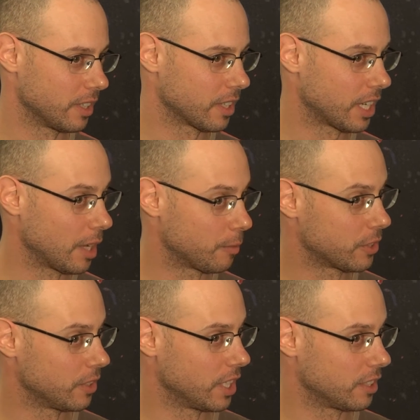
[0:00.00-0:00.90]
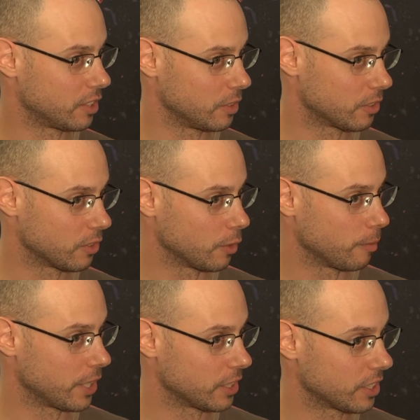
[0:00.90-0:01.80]
encapsulates you so
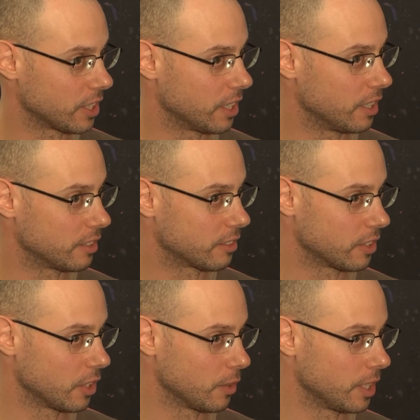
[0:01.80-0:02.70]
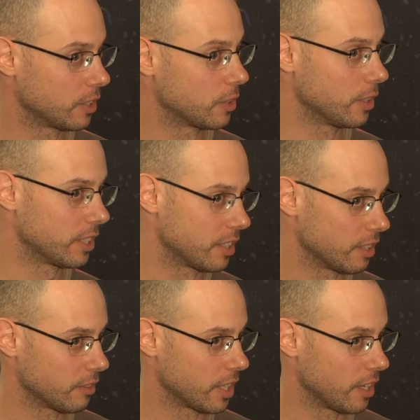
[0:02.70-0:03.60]
much and is so
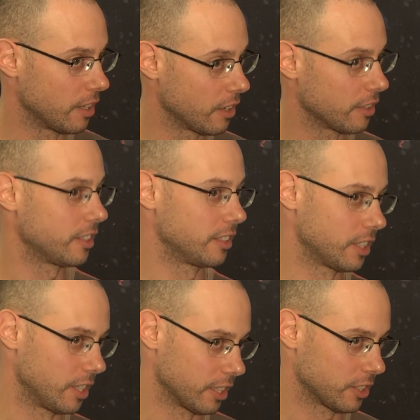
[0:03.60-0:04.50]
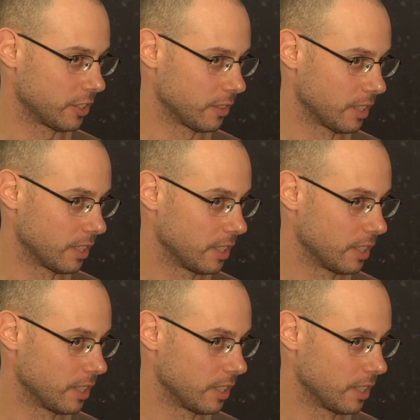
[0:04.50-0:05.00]
intuitive and not intellectual.